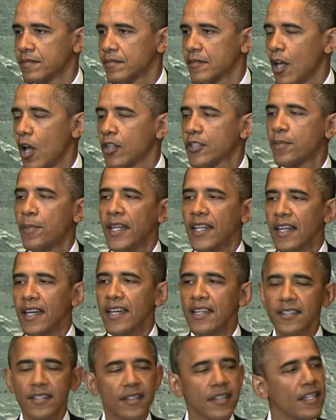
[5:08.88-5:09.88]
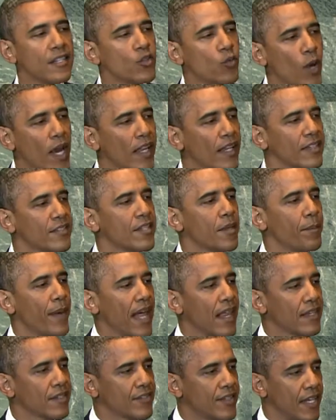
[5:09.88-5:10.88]
Ultimately, it is the Israelis and the
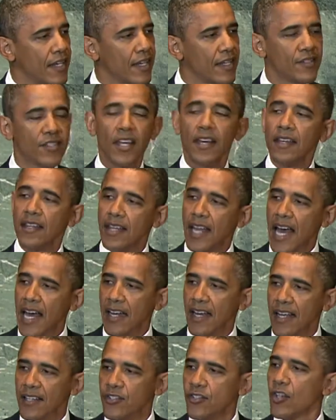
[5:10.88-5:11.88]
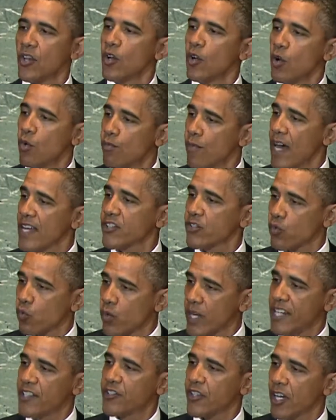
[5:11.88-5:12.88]
Palestinians, not us, who must
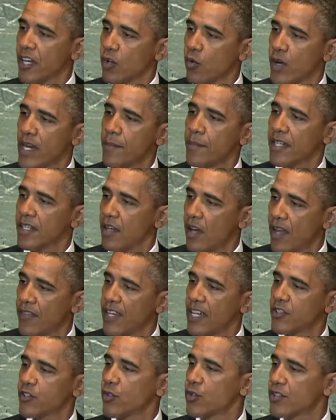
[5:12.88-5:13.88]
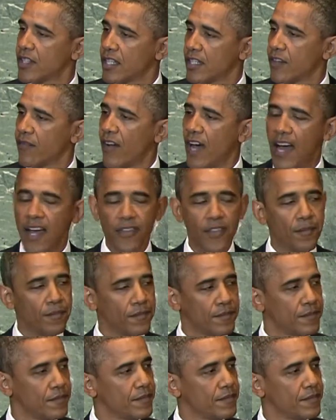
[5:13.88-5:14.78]
reach agreement on the issues that divide them,